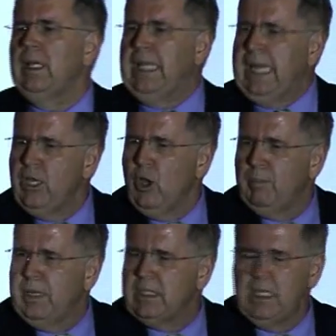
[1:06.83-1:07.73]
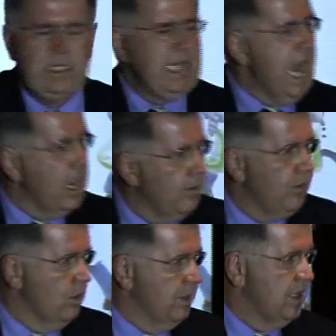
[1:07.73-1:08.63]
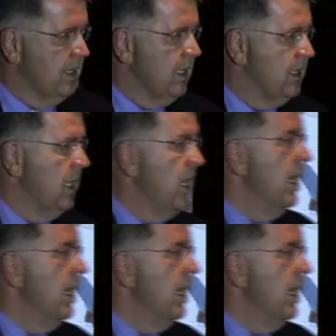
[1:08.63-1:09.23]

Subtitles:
in your business and out of your business.